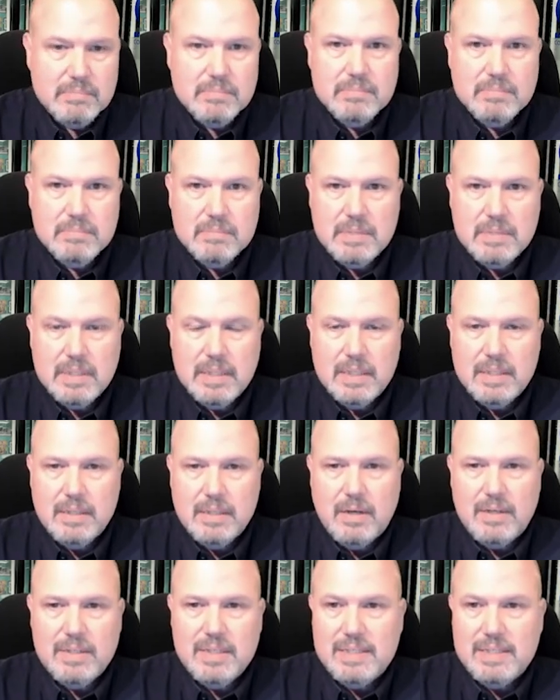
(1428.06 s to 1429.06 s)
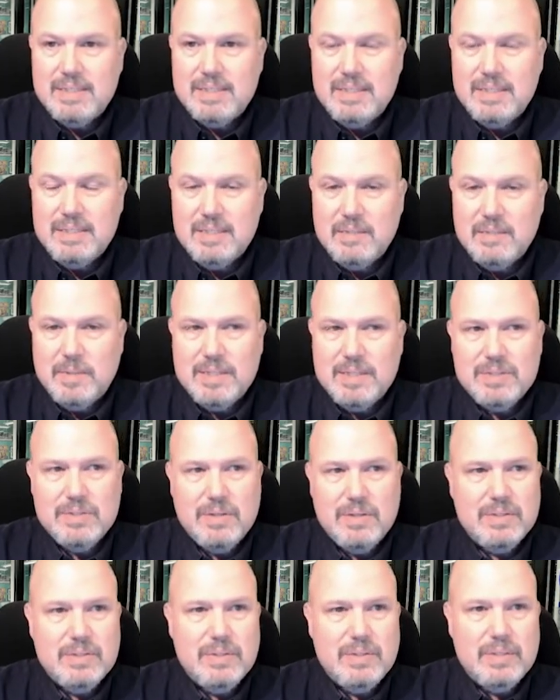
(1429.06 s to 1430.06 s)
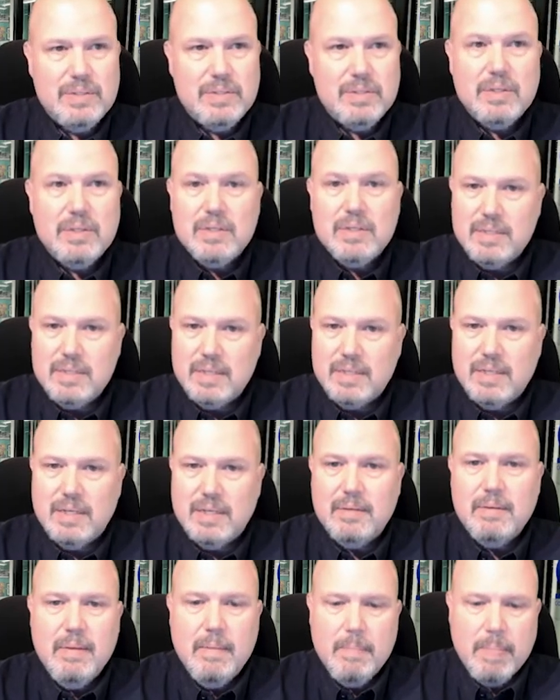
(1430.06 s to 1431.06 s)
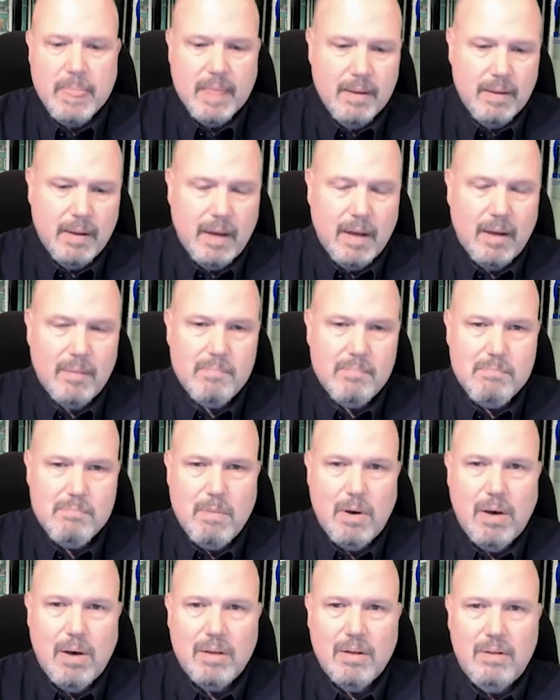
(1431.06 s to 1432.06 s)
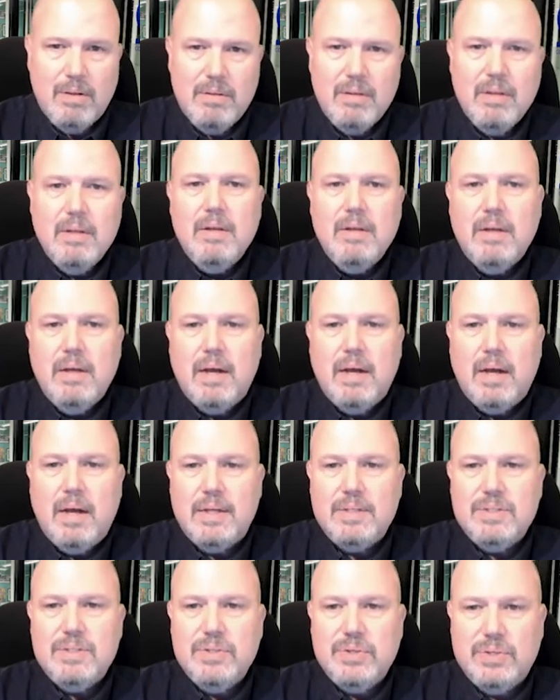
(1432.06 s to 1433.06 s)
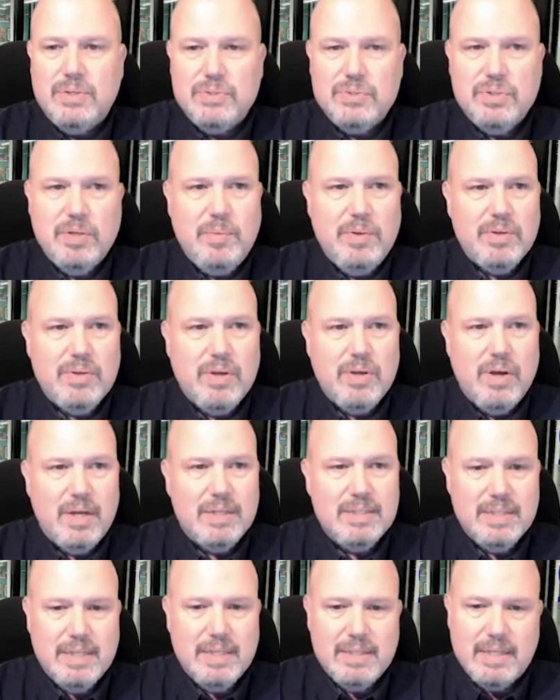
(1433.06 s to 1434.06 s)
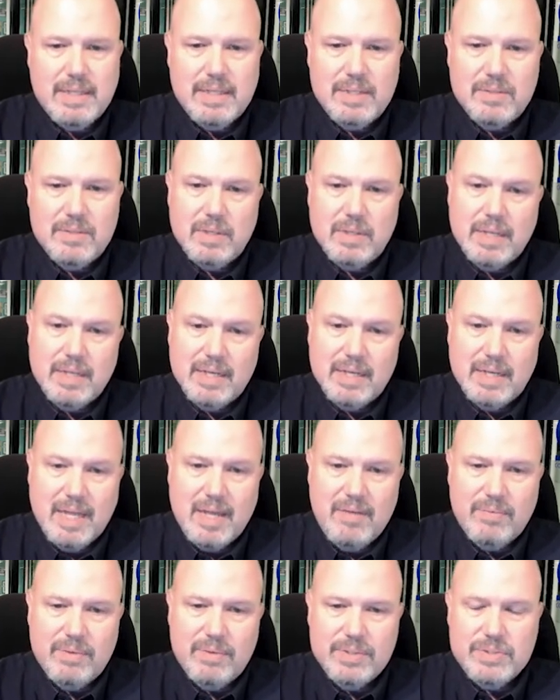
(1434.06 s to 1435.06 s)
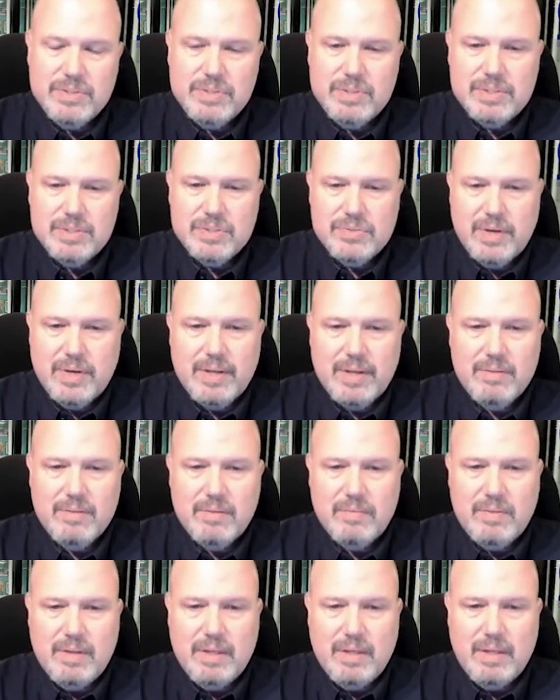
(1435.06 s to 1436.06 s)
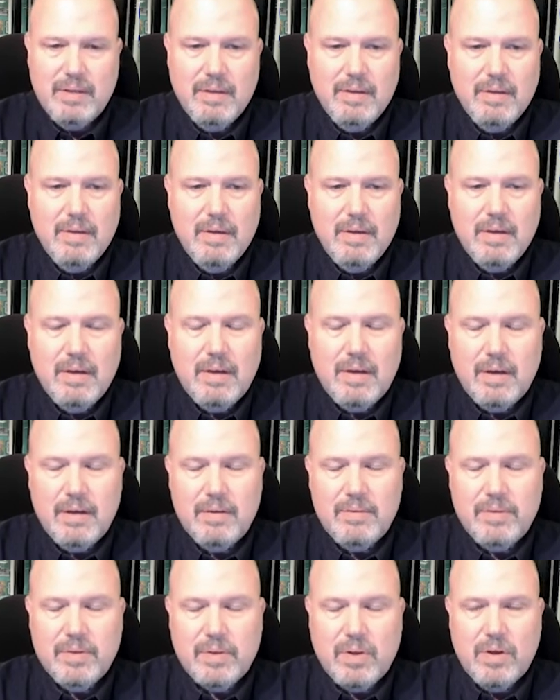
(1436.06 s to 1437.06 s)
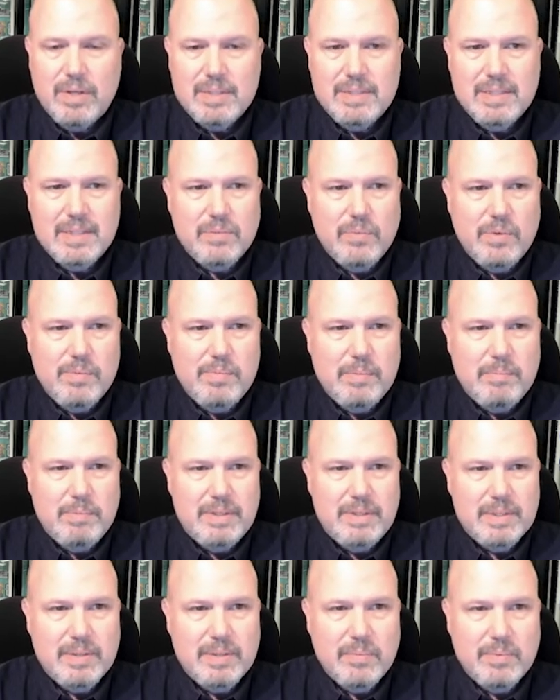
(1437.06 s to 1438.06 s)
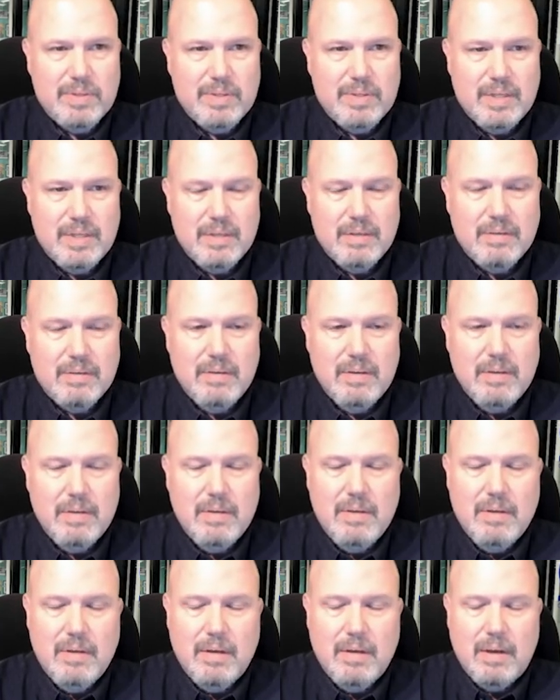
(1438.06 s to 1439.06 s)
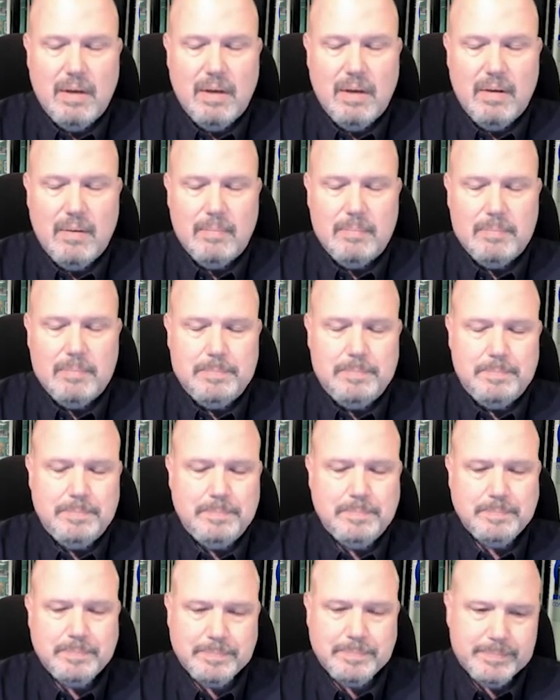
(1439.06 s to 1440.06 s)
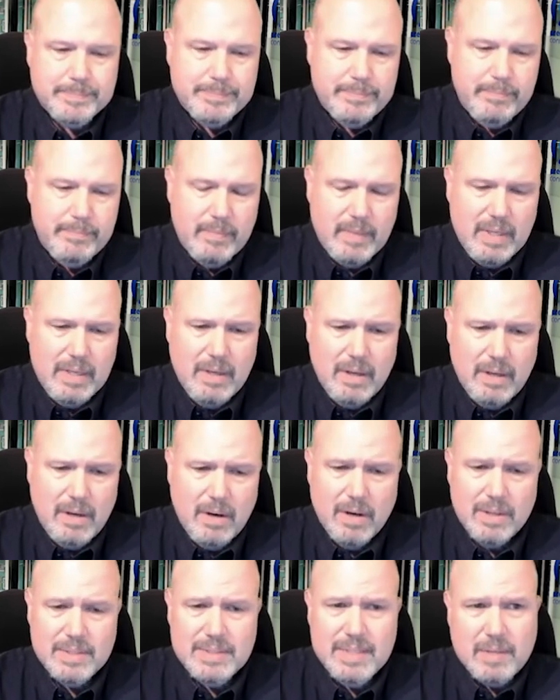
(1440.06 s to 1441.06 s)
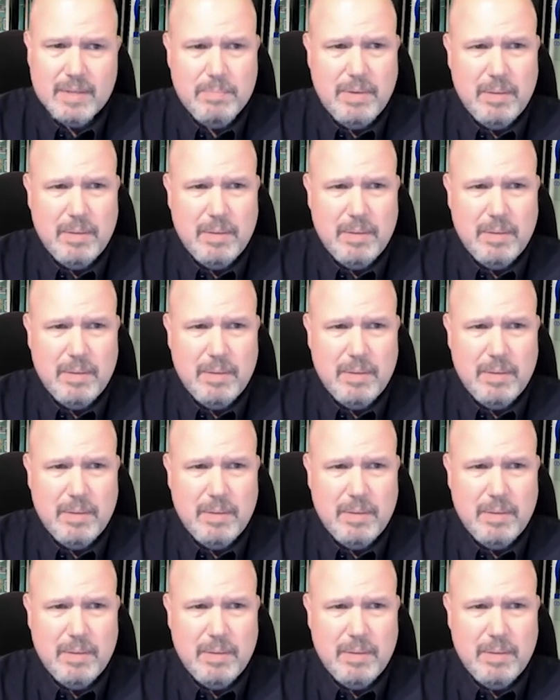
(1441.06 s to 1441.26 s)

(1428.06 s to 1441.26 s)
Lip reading: CCMS, onto the DITA model to contribute content and leverage the strength of the content that we've been building within our tech pub